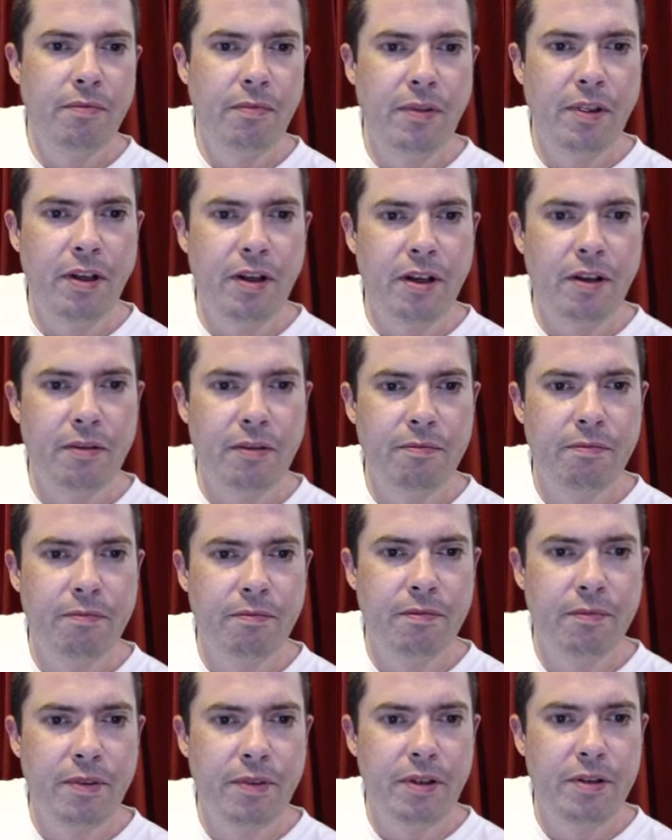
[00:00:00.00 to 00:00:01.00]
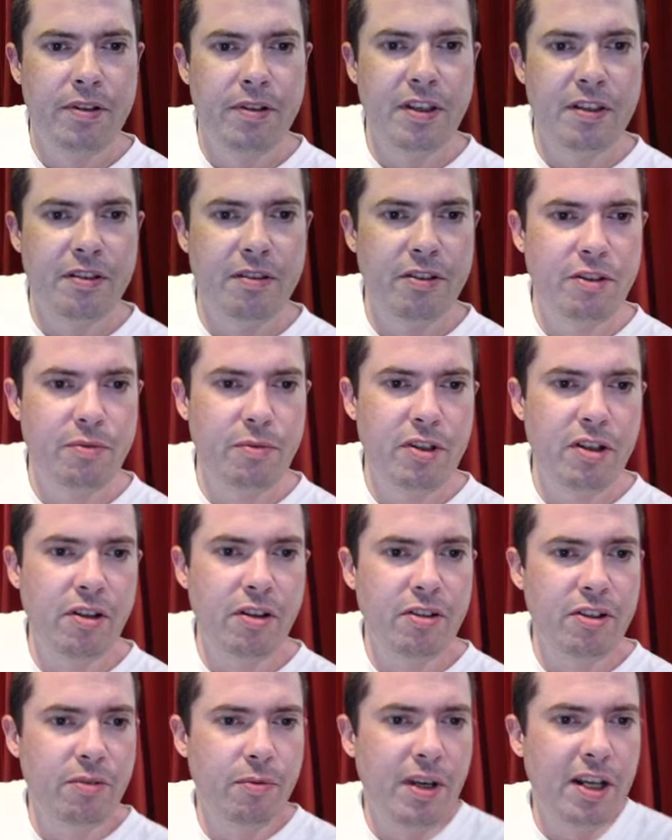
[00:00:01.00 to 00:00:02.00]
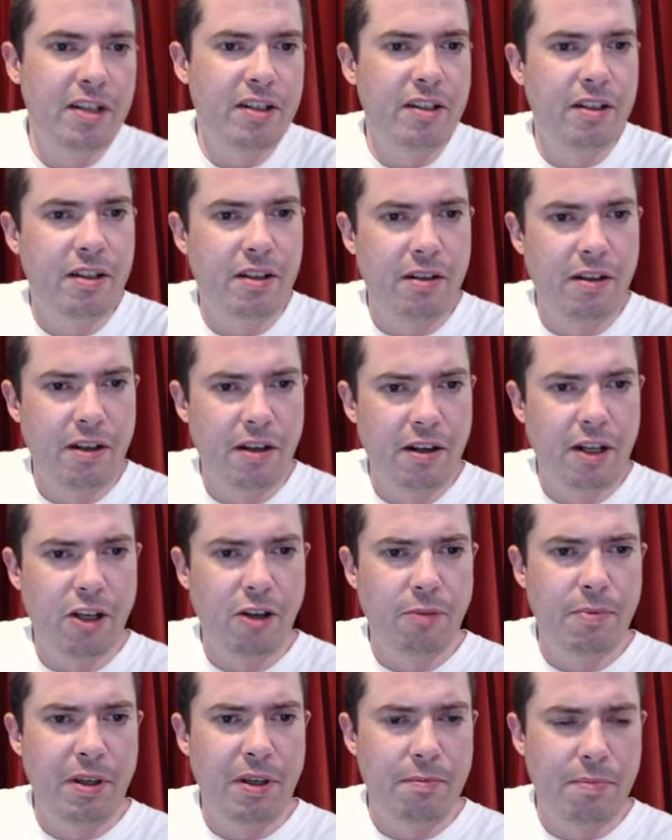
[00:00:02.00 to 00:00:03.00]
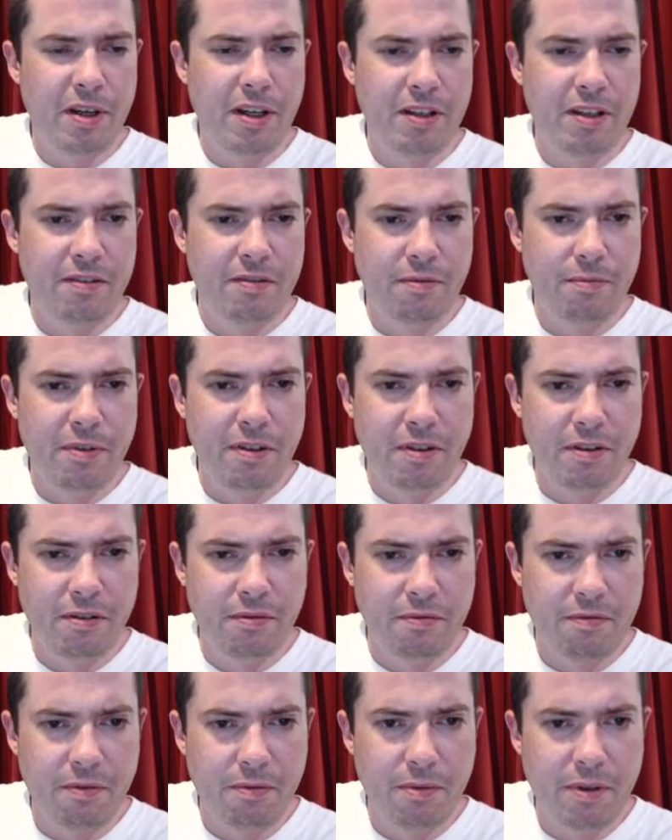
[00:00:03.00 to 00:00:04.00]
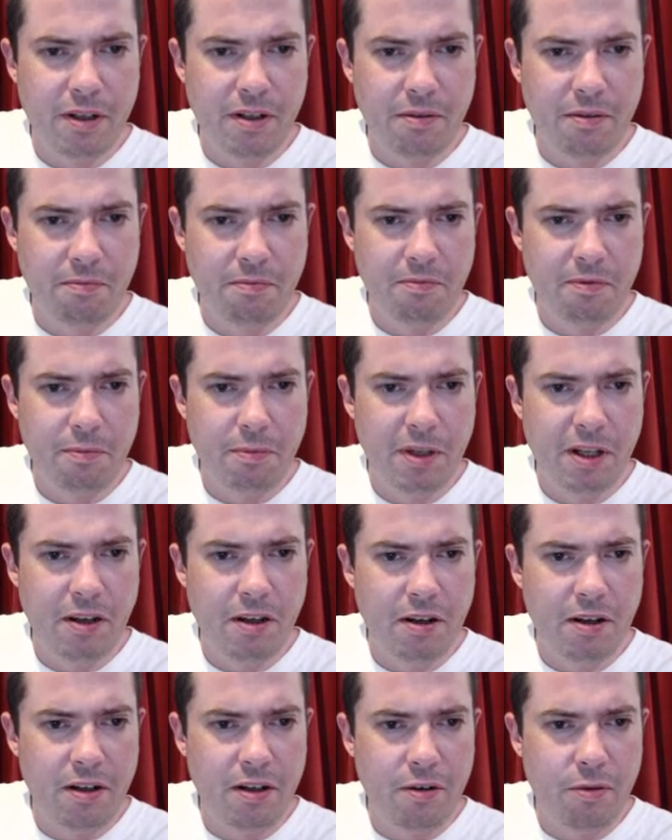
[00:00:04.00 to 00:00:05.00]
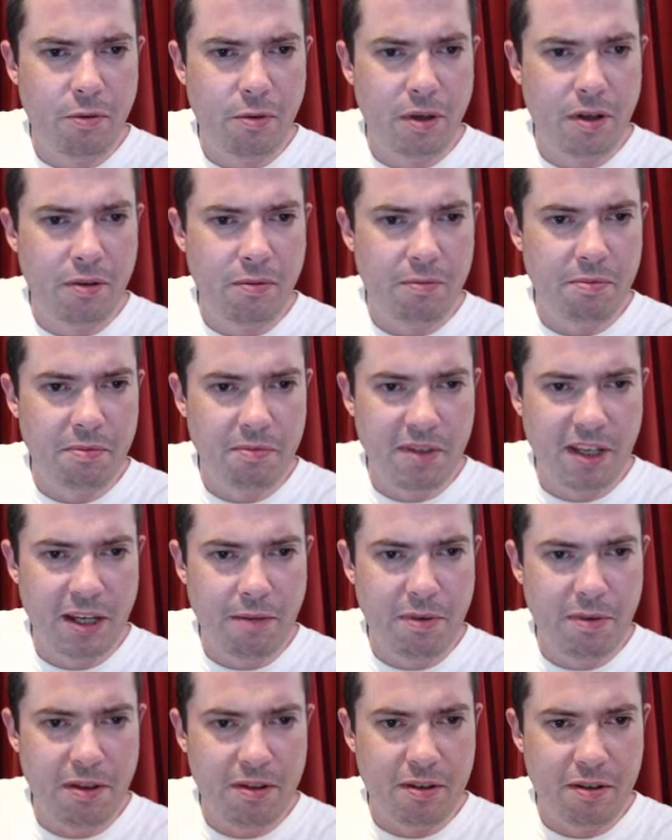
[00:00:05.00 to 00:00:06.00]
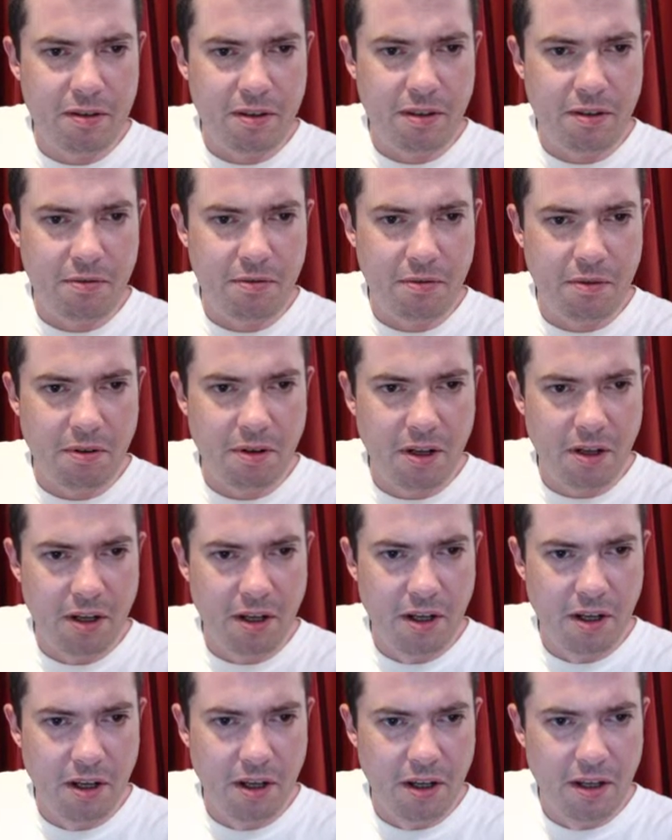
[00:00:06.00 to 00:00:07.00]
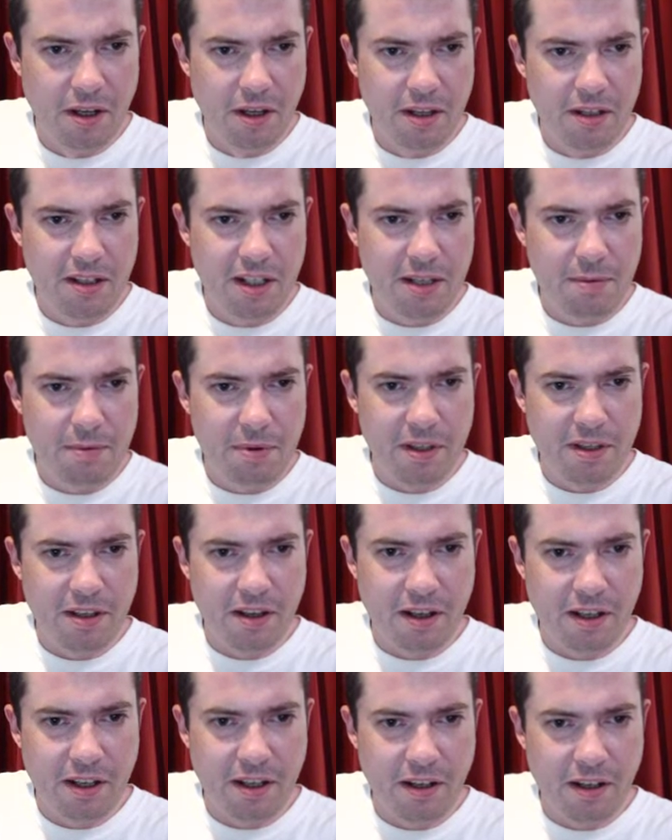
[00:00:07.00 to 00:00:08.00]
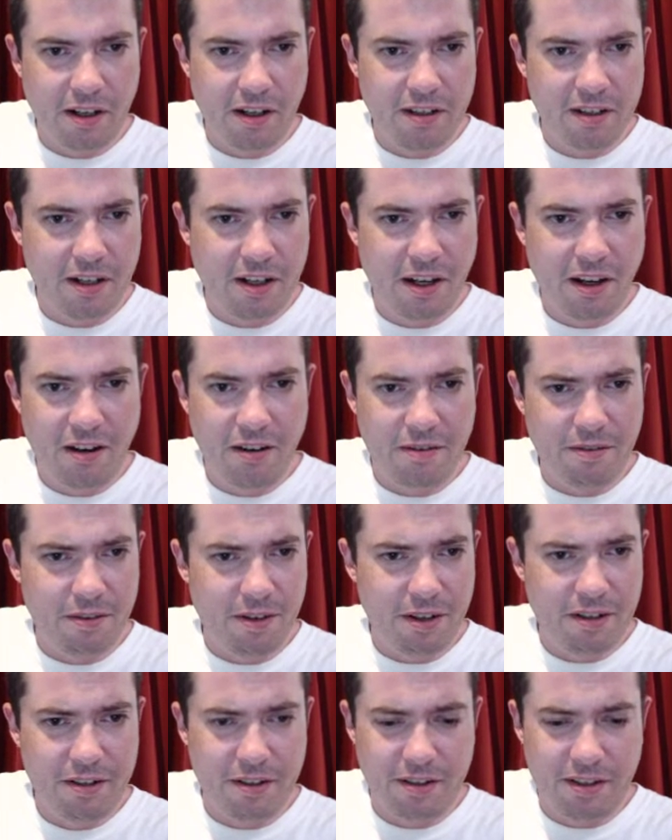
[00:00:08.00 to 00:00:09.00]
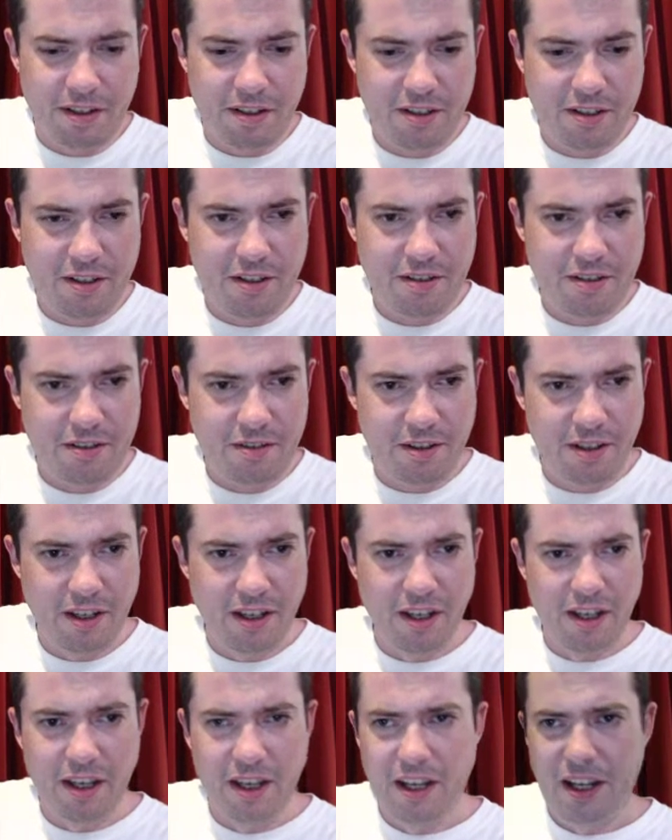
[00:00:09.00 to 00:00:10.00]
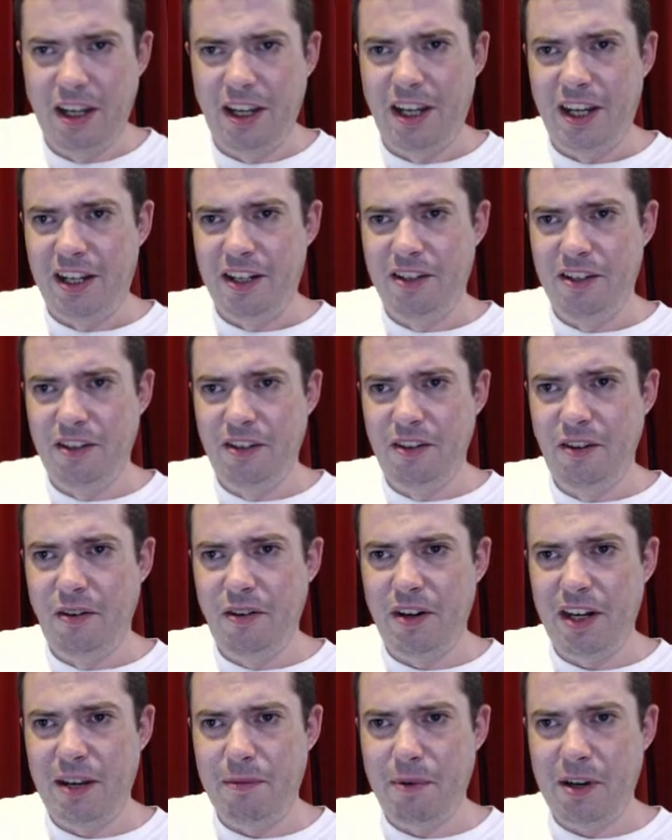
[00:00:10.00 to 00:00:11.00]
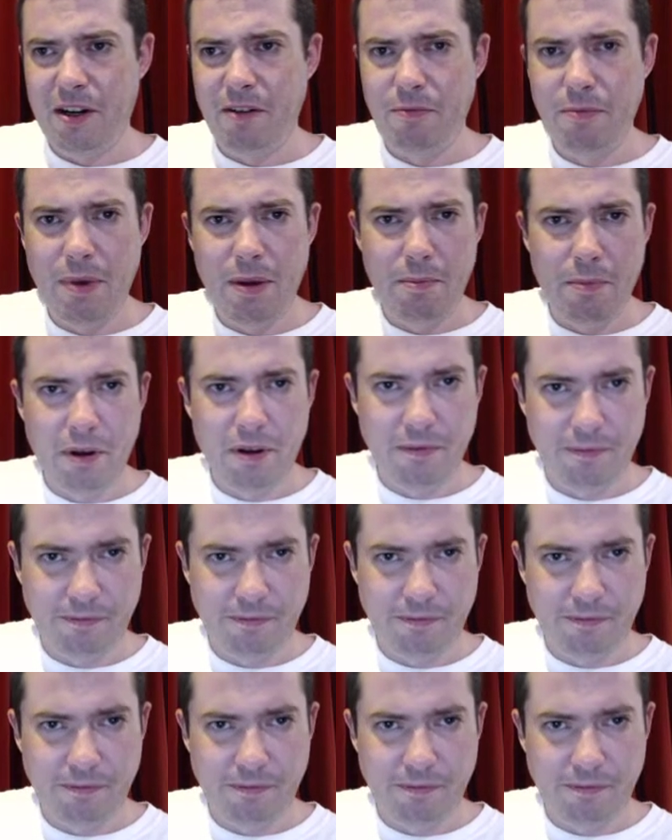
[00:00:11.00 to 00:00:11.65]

You know, who's this? Can I copy and paste from the Guardian, or will it take me into the deeper, darker? Because I can't. It's not a name I can remember.